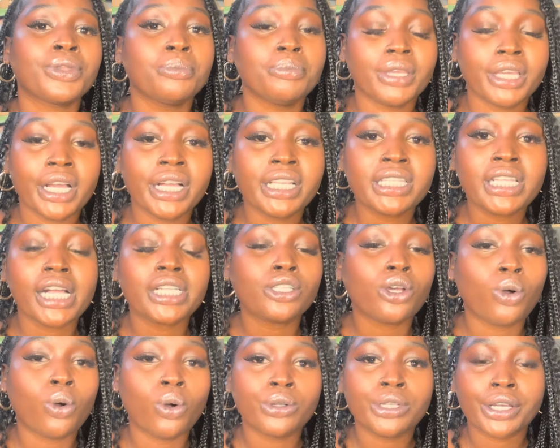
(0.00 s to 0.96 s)
because that's
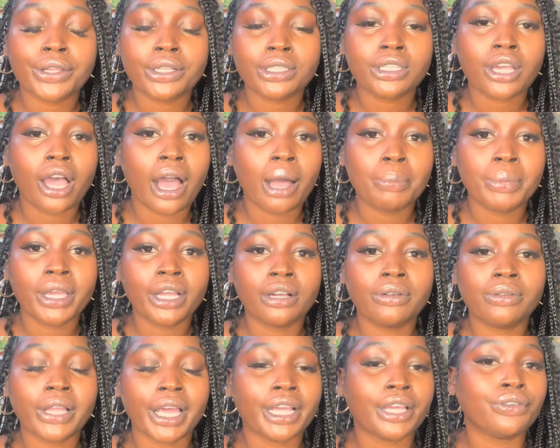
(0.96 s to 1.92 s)
a whole nother topic
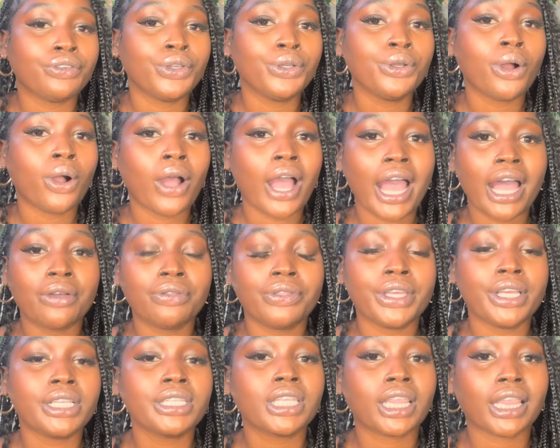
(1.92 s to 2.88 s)
of like, if you don't have
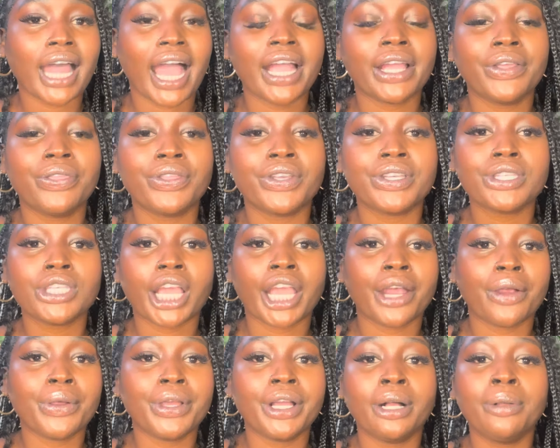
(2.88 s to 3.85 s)
this lack in this
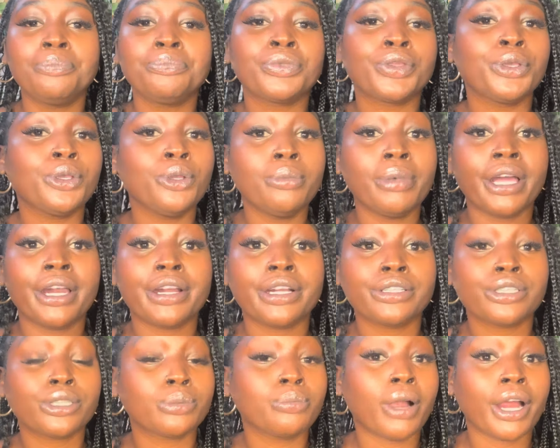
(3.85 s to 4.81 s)
area, you better
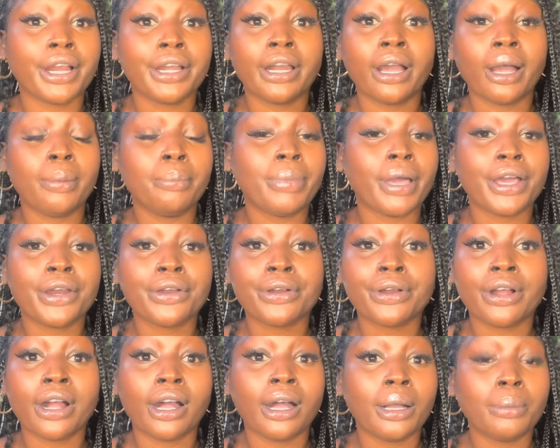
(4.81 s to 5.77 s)
smarten up,
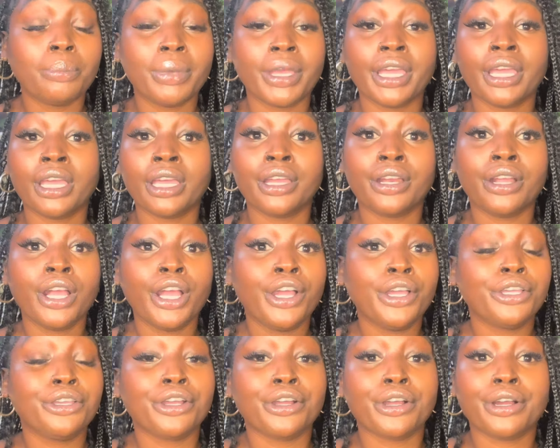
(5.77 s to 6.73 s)
better up in
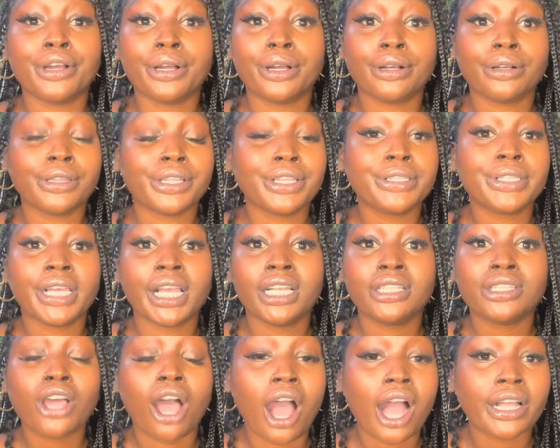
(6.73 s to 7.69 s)
your, let's say,
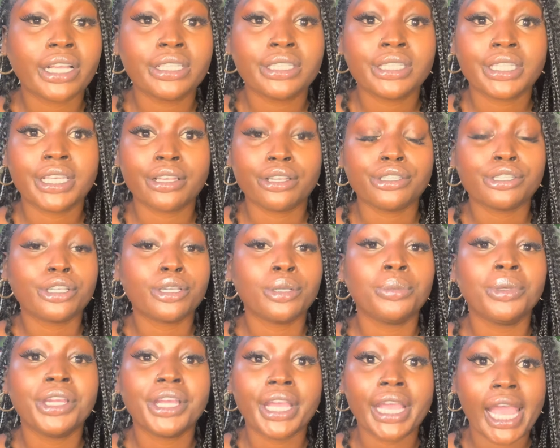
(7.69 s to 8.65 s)
talking skills,
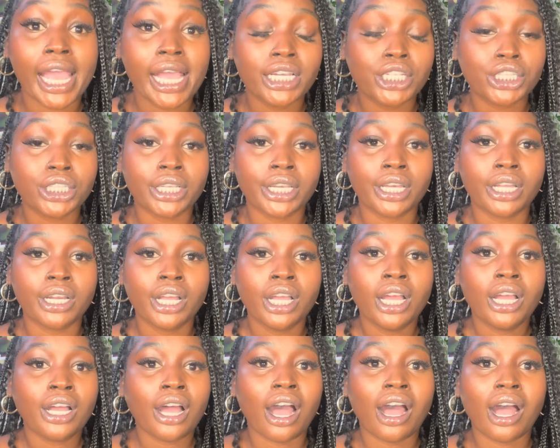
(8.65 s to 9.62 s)
communication,
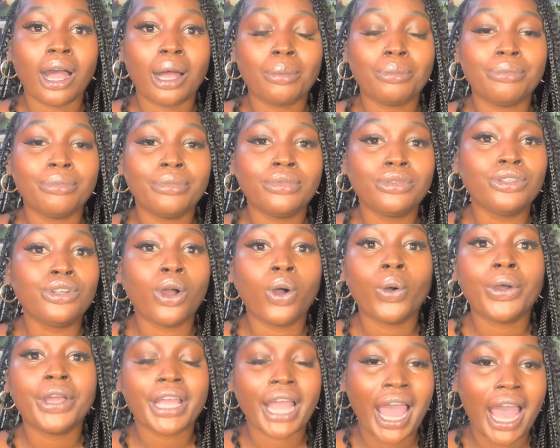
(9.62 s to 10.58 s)

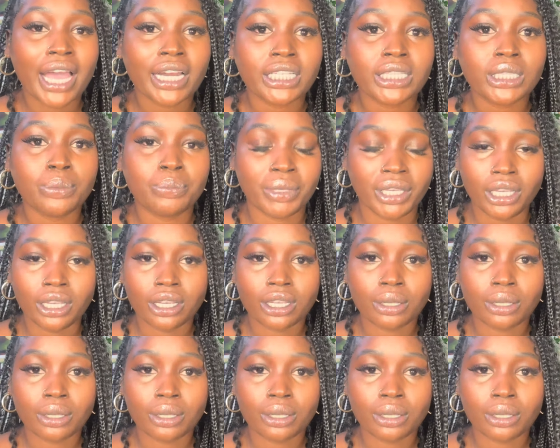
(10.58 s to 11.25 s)
knowing how to speak